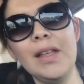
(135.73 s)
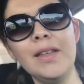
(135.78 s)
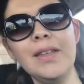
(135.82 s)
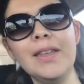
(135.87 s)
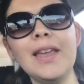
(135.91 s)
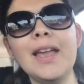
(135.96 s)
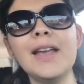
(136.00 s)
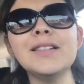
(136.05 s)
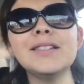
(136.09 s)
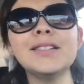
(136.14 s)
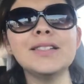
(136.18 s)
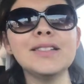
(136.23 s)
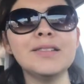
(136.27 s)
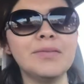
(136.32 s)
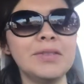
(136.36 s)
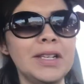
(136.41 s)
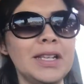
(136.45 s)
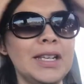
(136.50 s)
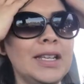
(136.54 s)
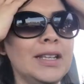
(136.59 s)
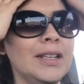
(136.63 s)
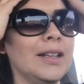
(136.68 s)
yes,
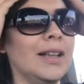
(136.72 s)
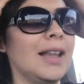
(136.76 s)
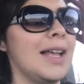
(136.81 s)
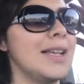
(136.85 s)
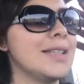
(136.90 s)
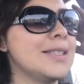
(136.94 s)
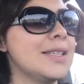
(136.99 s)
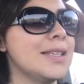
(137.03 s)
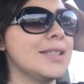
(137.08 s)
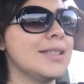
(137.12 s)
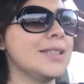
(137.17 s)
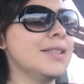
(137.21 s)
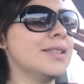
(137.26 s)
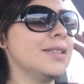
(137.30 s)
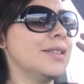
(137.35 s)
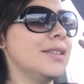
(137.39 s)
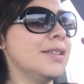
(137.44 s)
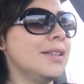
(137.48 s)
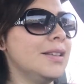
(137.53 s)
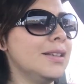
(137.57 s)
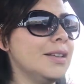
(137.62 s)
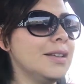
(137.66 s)
we need glasses.
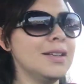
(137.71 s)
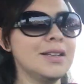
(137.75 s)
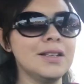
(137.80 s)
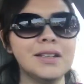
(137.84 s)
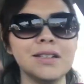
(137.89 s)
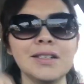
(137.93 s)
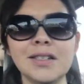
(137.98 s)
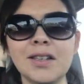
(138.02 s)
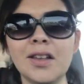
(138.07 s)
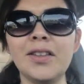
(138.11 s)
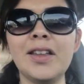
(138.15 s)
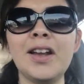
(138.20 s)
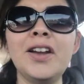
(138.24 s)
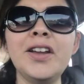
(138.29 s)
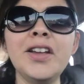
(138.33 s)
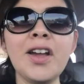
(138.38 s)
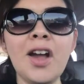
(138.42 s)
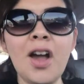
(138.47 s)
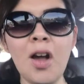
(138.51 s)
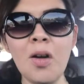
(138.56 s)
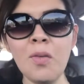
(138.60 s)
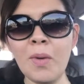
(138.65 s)
Yeah. So there you
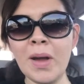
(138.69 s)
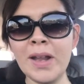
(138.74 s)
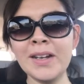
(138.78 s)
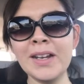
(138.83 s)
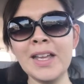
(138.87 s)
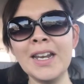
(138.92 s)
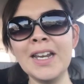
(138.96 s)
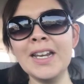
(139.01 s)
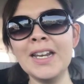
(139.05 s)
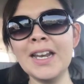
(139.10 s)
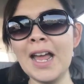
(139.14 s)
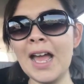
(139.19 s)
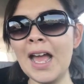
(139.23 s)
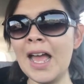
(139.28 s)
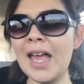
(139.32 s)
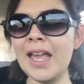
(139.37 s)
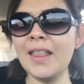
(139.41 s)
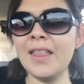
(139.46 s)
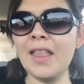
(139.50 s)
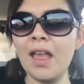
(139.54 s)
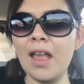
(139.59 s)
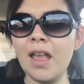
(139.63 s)
go,
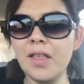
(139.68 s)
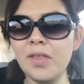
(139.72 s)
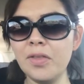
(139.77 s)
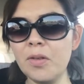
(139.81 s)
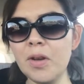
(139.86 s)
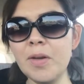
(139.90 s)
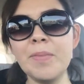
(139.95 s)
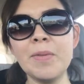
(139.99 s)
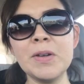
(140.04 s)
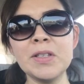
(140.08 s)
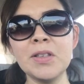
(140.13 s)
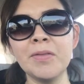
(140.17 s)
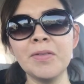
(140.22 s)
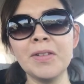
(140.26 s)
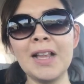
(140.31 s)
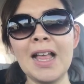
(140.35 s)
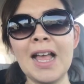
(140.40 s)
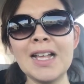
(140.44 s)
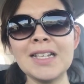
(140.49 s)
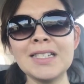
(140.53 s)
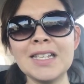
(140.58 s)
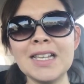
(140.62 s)
199 three pairs of
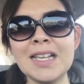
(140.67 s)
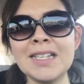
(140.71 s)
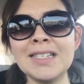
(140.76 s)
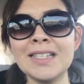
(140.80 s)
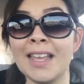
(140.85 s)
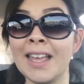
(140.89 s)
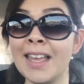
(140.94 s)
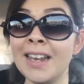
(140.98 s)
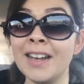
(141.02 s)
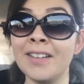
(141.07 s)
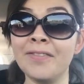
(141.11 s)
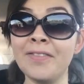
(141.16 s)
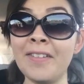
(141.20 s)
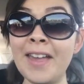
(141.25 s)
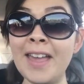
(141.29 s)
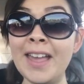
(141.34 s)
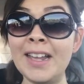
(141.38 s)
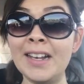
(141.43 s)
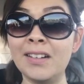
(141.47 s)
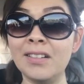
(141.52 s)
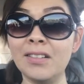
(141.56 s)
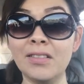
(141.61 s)
glasses and a
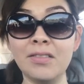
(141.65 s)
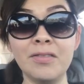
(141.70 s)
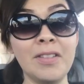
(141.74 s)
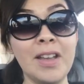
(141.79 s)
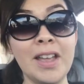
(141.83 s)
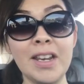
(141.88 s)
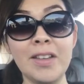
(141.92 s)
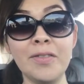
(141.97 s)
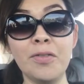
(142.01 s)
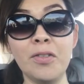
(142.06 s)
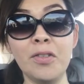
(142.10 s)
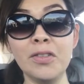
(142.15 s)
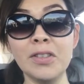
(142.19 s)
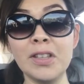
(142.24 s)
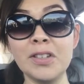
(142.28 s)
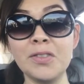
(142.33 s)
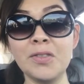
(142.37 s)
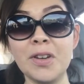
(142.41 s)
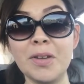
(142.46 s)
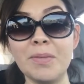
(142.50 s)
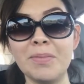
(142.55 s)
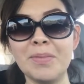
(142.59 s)
fan, ready for the
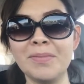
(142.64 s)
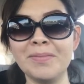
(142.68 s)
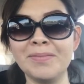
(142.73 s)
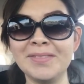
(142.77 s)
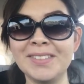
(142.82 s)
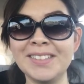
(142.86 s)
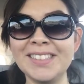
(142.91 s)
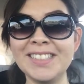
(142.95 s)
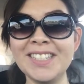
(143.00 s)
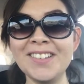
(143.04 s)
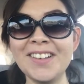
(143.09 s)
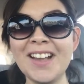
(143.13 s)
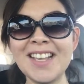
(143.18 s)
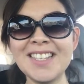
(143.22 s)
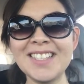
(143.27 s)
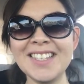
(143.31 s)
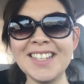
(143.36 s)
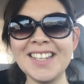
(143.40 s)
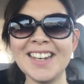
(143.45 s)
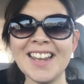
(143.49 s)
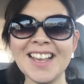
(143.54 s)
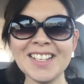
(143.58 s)
trip. See you guys
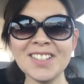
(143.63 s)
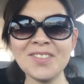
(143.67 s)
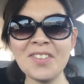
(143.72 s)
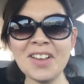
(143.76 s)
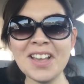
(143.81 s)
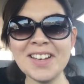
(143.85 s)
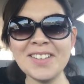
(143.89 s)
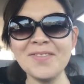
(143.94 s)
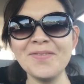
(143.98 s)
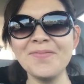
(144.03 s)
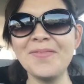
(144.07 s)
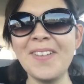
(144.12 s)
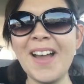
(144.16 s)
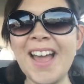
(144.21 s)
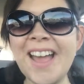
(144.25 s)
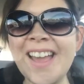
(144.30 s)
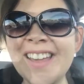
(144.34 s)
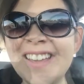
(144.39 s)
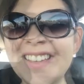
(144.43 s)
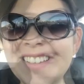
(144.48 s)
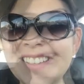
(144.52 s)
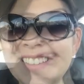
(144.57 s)
in the next one.
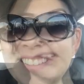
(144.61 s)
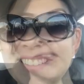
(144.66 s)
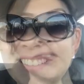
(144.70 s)
Bye.